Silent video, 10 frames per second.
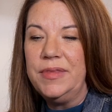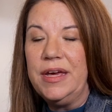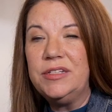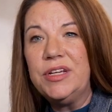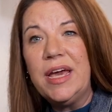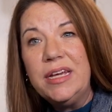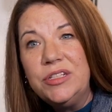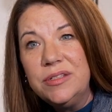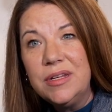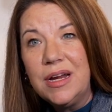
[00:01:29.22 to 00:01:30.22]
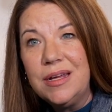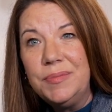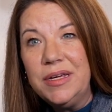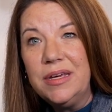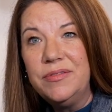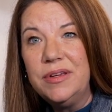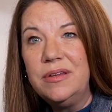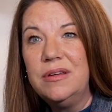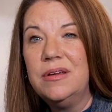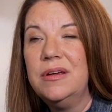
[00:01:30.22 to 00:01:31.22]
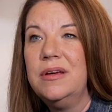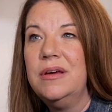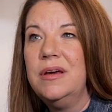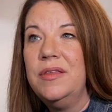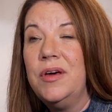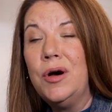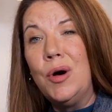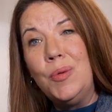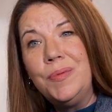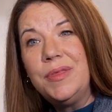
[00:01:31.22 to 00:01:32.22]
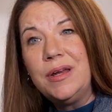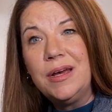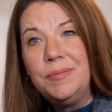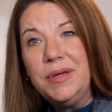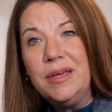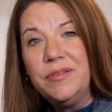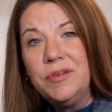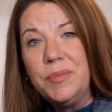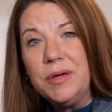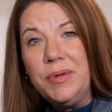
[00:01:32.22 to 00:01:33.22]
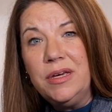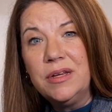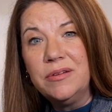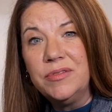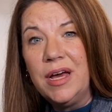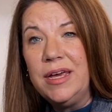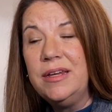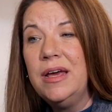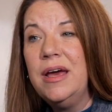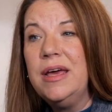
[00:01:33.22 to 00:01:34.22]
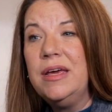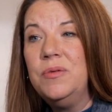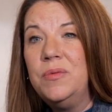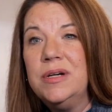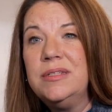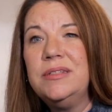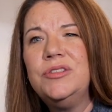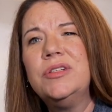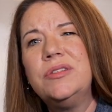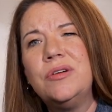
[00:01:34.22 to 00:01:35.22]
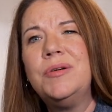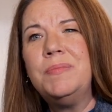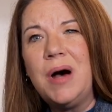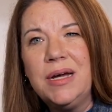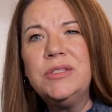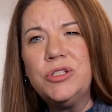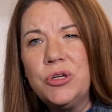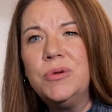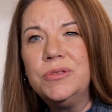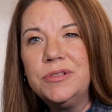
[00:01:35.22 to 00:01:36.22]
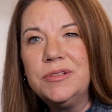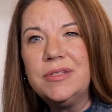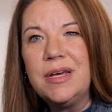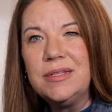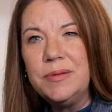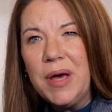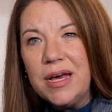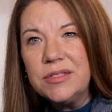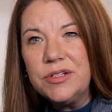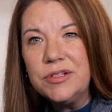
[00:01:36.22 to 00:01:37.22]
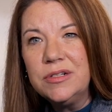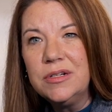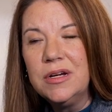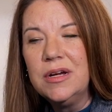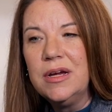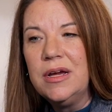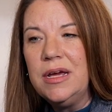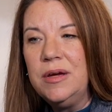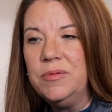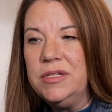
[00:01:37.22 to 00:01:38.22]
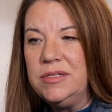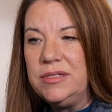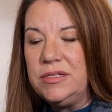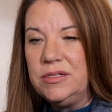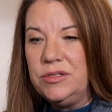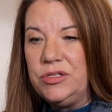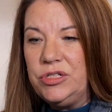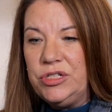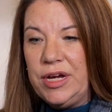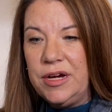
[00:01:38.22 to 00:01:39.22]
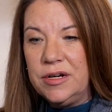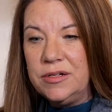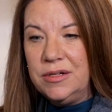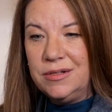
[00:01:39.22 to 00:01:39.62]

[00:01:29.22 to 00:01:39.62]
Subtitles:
the education that I had been given, the hope that I had been given by Beacon of Light. It wasn't just on my shoulders as a pastor. It was shared